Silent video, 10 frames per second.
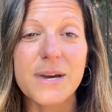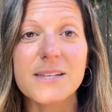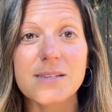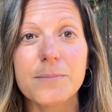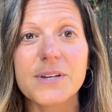
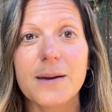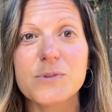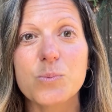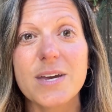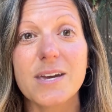and
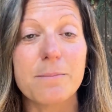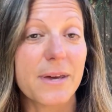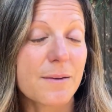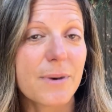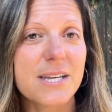sometimes we can
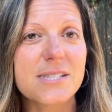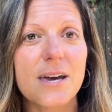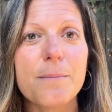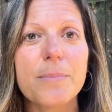minimize them,